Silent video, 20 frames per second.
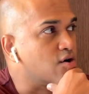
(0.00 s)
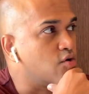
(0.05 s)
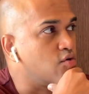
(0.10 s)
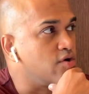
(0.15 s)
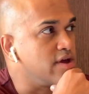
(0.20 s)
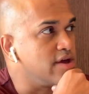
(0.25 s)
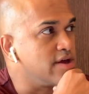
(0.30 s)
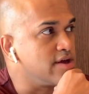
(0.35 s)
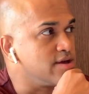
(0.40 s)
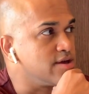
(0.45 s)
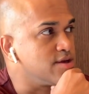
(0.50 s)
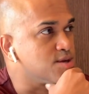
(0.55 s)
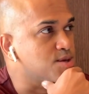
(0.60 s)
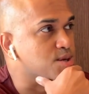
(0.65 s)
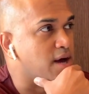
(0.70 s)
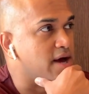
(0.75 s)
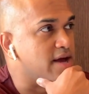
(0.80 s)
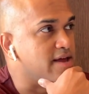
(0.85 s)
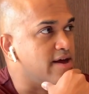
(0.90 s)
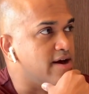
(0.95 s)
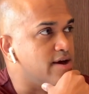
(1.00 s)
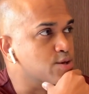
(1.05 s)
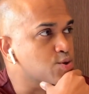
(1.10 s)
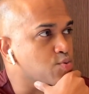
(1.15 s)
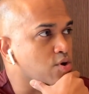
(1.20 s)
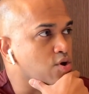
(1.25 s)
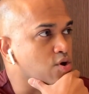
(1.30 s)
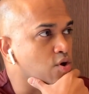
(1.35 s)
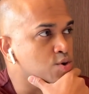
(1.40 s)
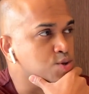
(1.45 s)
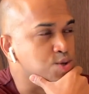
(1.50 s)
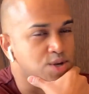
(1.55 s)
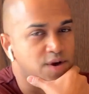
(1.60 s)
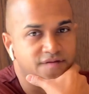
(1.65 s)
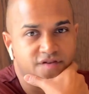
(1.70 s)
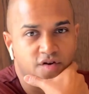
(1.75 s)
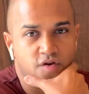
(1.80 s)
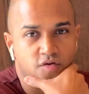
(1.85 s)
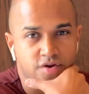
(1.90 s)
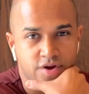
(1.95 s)
Queens, I guess we're close enough
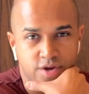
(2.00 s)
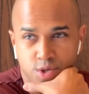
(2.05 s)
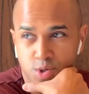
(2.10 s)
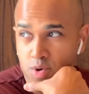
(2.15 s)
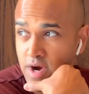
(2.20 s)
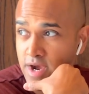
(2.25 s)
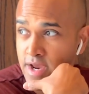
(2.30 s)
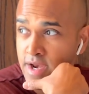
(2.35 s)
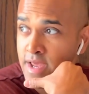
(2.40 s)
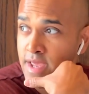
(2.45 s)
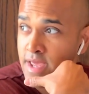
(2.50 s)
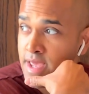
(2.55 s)
to Queens, right?